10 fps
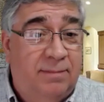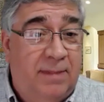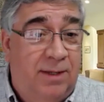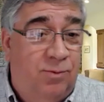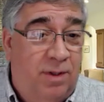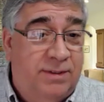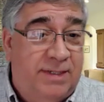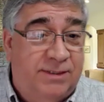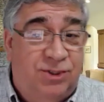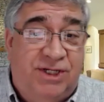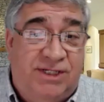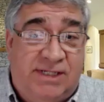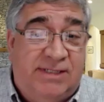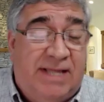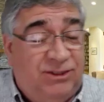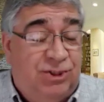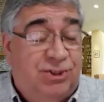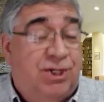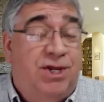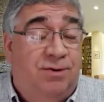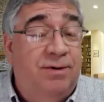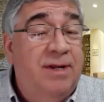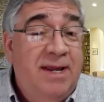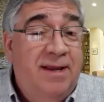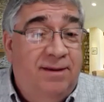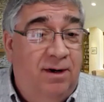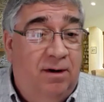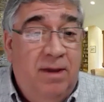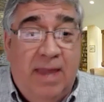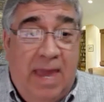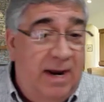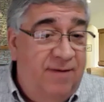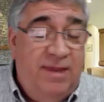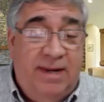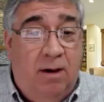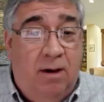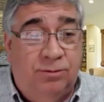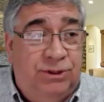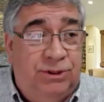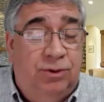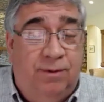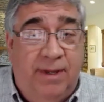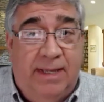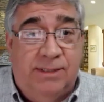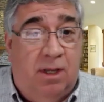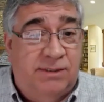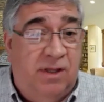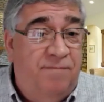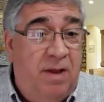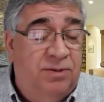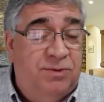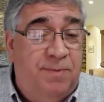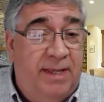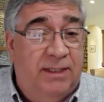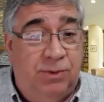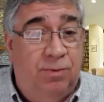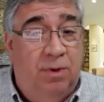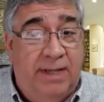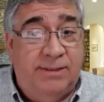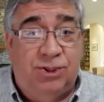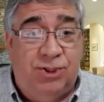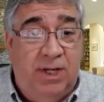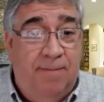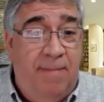and royalties, and she says that's just cute, and everything now she's doing is all self-published because she realizes she can